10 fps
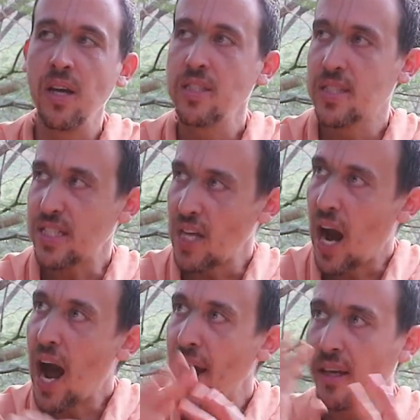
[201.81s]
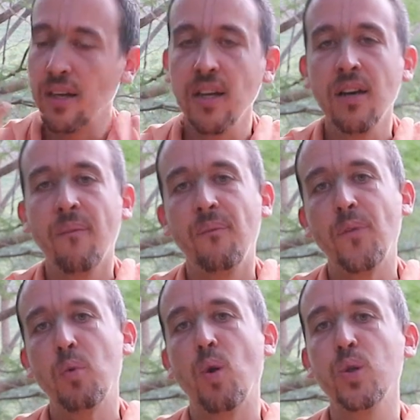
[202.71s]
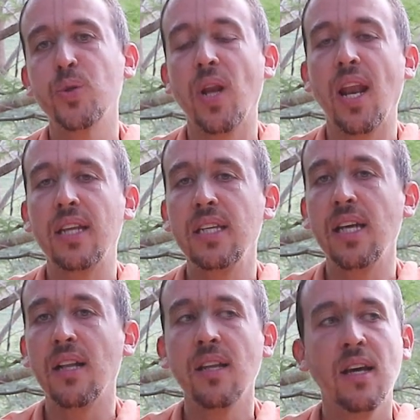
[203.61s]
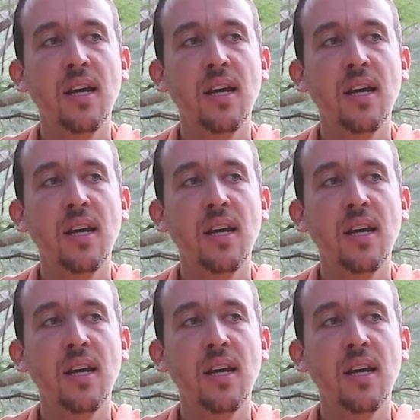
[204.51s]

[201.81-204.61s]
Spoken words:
such a high devotional ideal,